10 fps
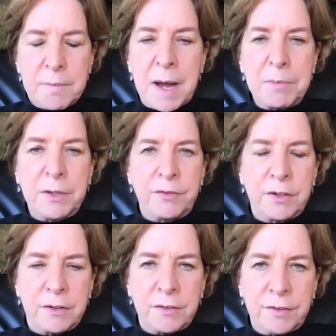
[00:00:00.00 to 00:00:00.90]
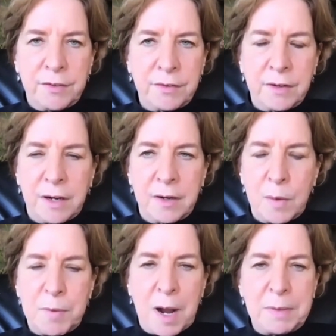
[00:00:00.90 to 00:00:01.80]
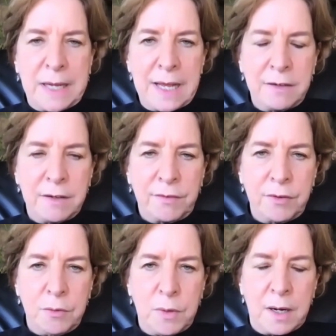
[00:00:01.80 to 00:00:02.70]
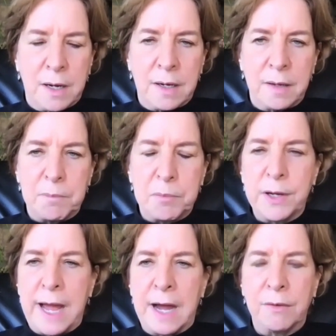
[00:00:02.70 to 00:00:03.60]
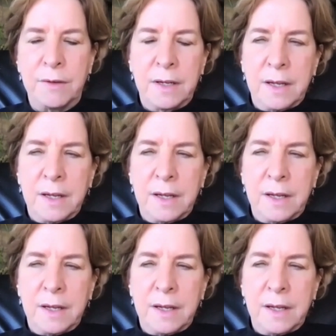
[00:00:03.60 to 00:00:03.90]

publishers or propagandists who put out